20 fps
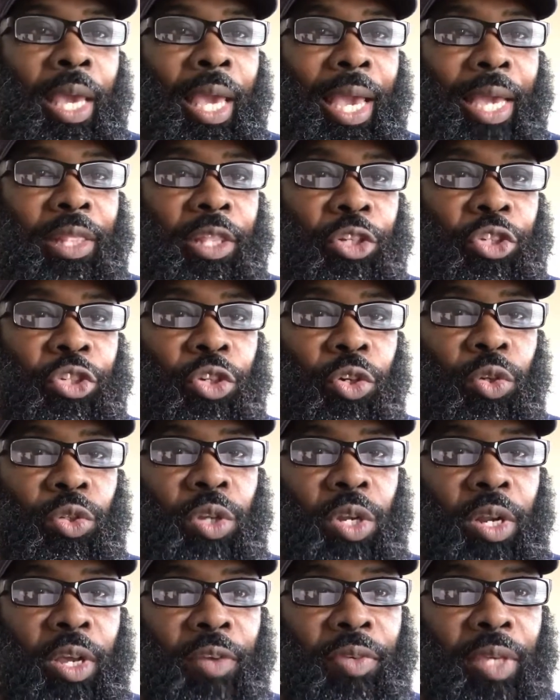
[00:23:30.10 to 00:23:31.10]
And the
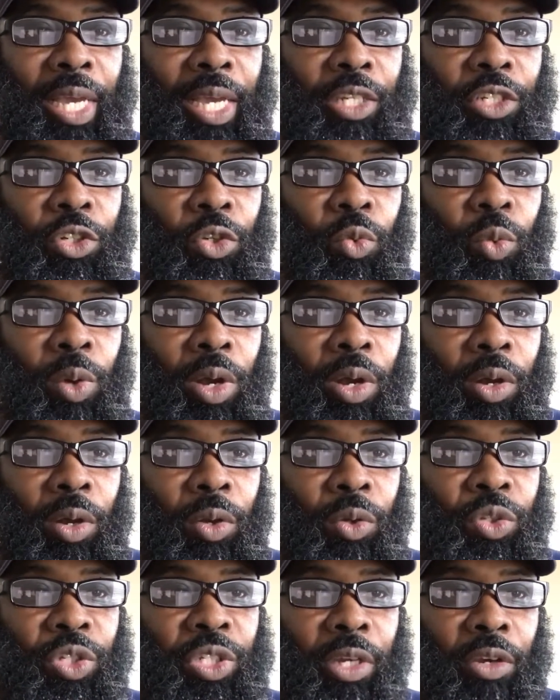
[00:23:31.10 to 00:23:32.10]
children of
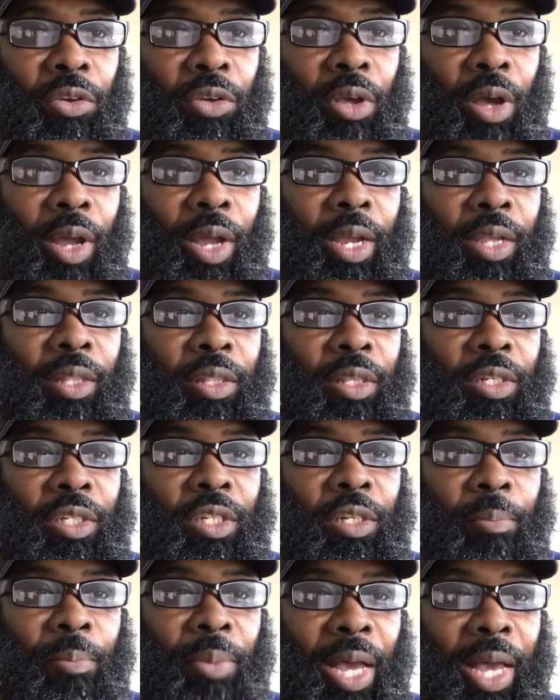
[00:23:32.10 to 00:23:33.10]
Yasharal shall guard the
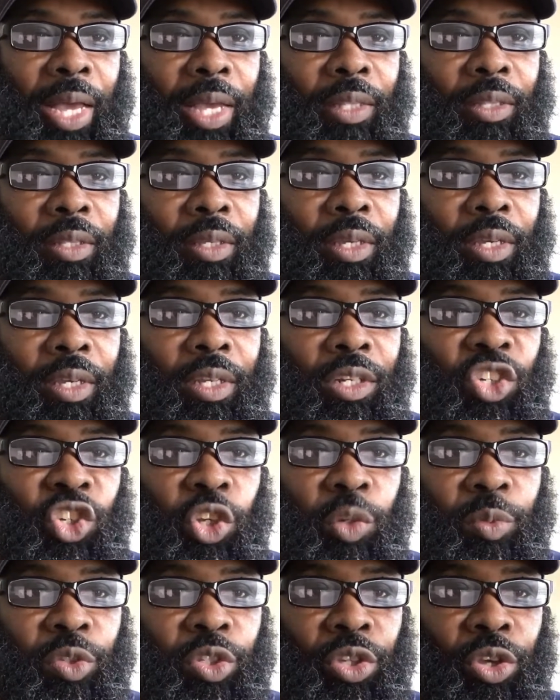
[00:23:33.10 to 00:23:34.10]
Shabbat to
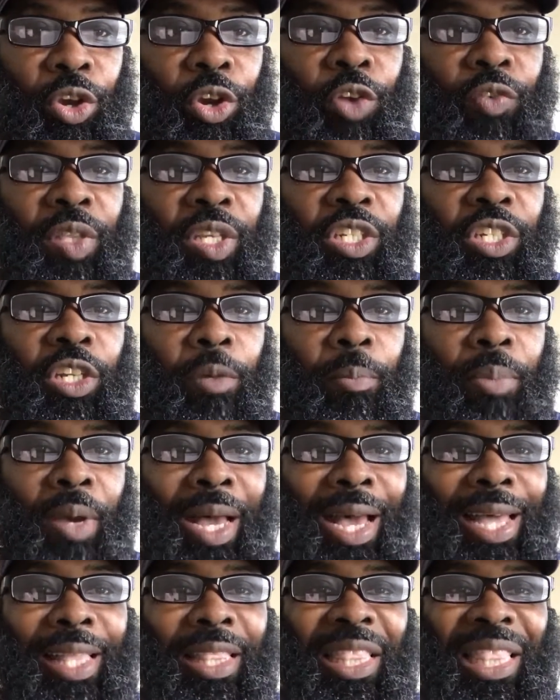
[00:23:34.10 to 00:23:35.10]
observe the
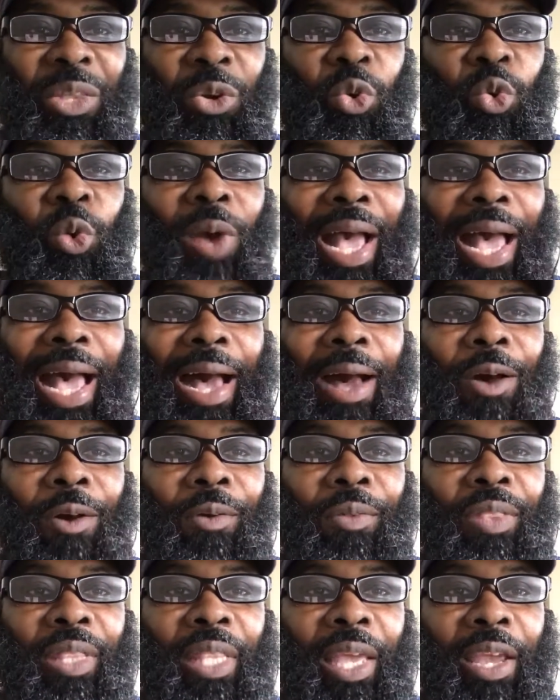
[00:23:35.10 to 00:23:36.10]
Shabbat
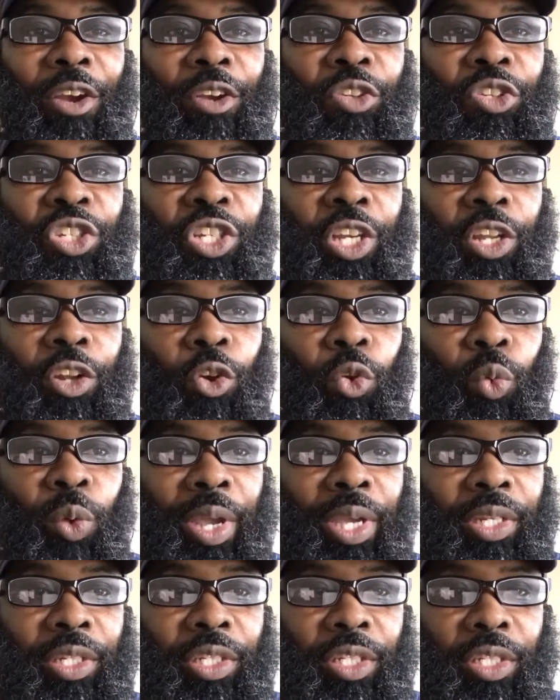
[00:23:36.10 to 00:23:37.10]
throughout their
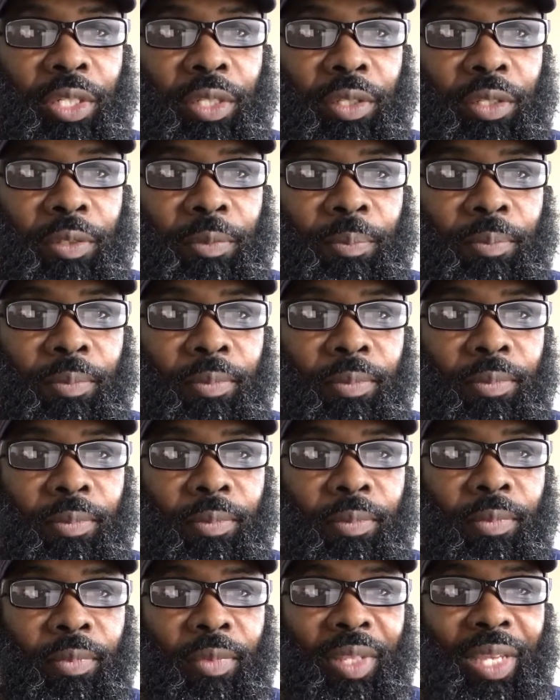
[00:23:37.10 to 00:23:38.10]
generation
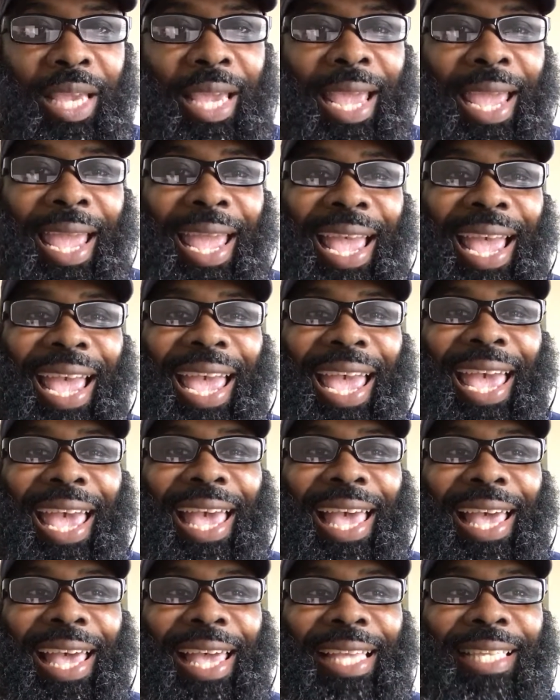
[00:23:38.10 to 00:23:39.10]

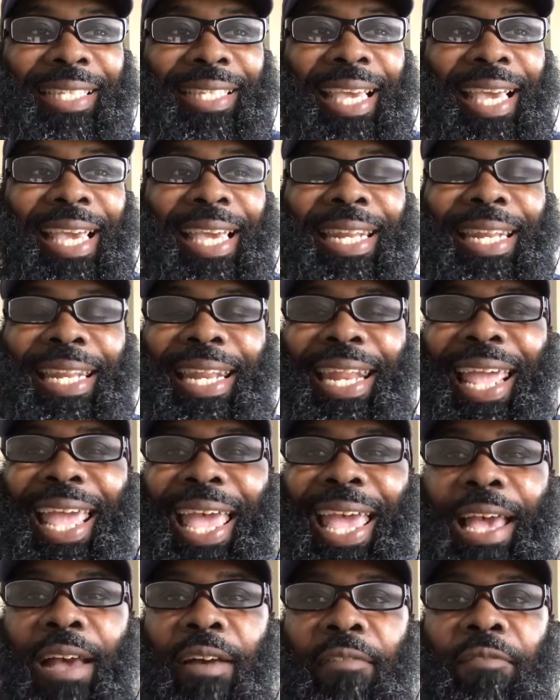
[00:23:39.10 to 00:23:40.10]
as an
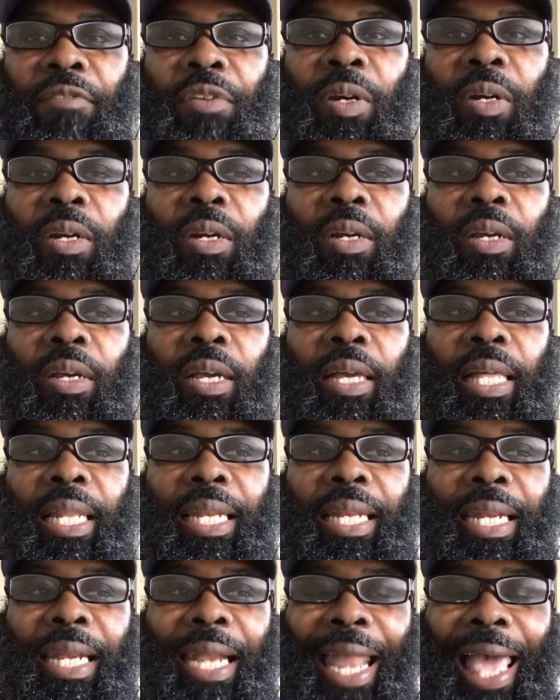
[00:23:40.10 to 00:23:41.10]

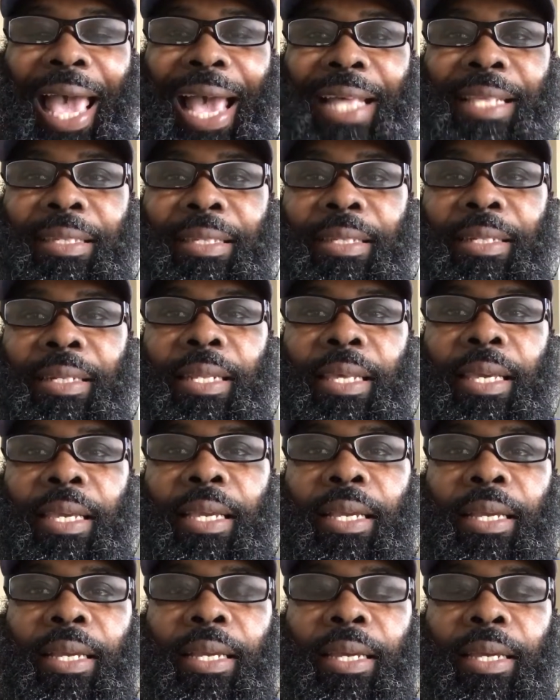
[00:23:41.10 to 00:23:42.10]

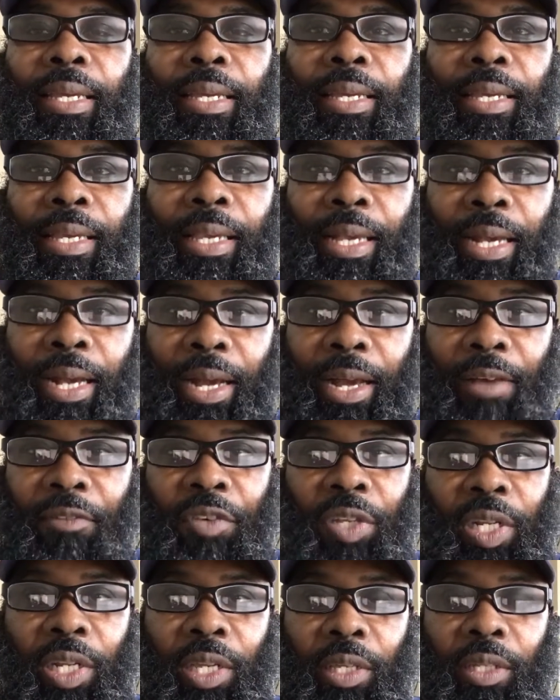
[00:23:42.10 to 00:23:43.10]
everlasting
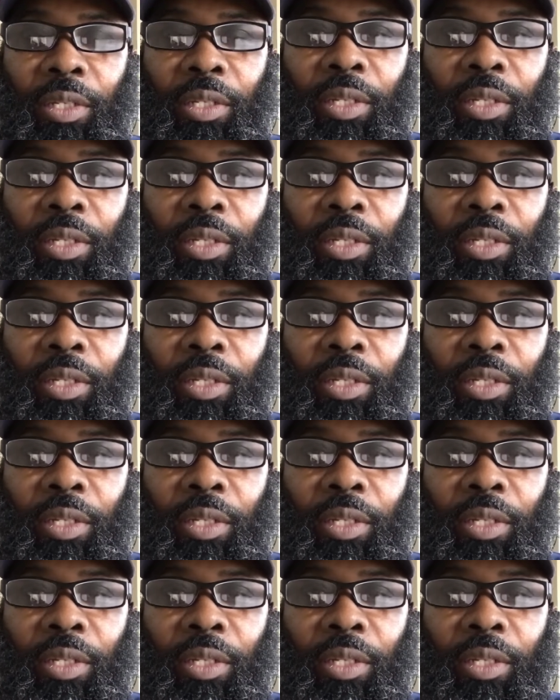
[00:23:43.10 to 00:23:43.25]
covenant.